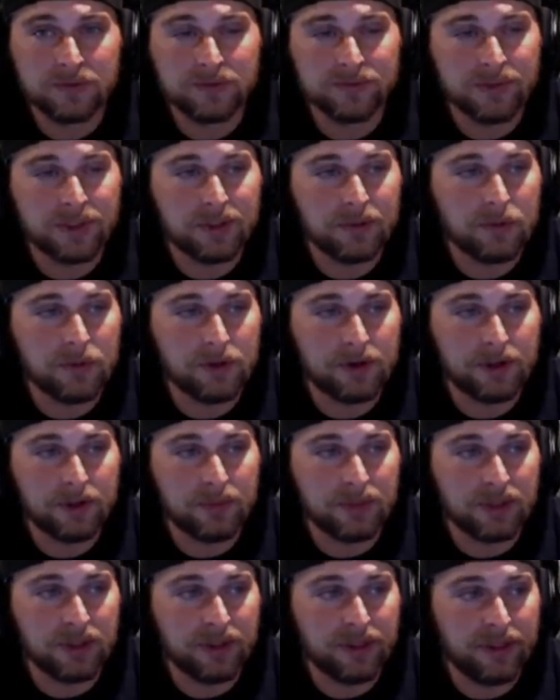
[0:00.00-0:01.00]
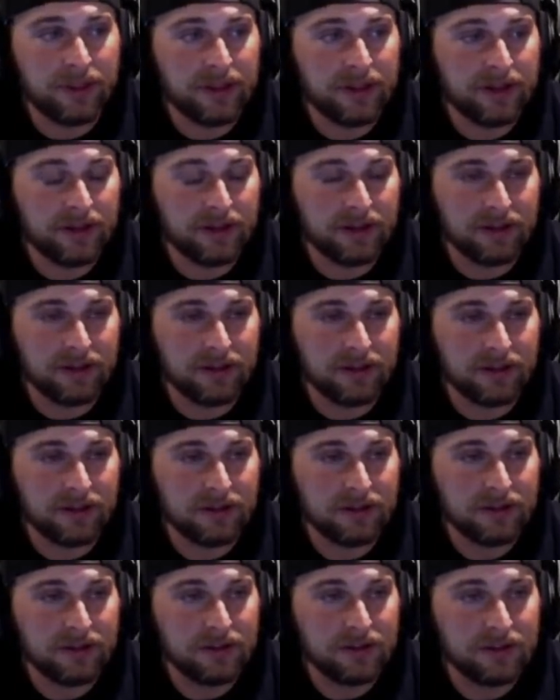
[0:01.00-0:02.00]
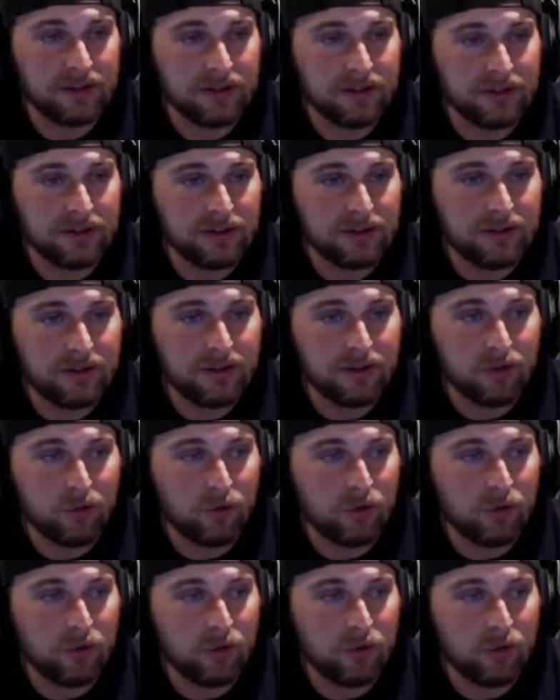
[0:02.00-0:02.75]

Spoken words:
Not worried about that. Their